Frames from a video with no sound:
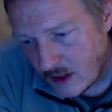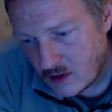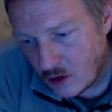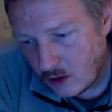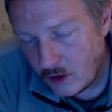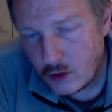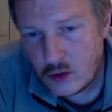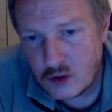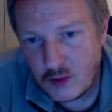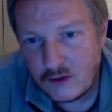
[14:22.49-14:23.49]
As you all
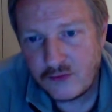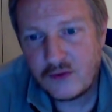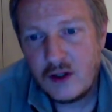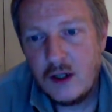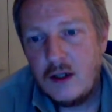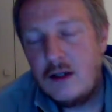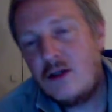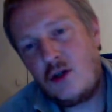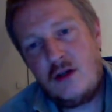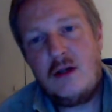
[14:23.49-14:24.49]
know, Swift
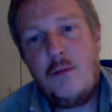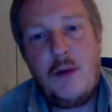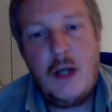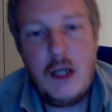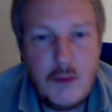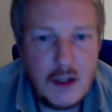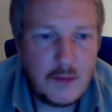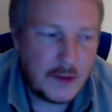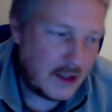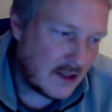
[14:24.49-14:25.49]
is just a
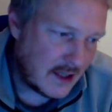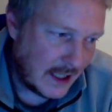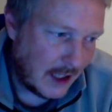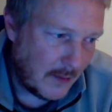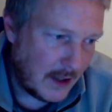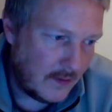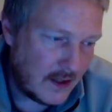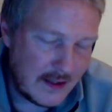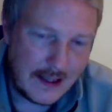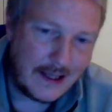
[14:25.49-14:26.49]
payment, but the
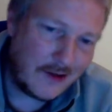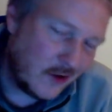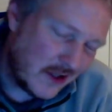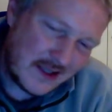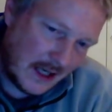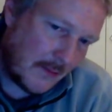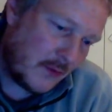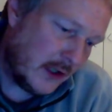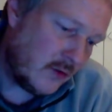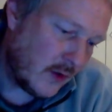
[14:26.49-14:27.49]
settlement is like on a
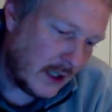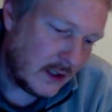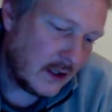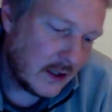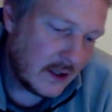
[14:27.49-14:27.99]
separate rail,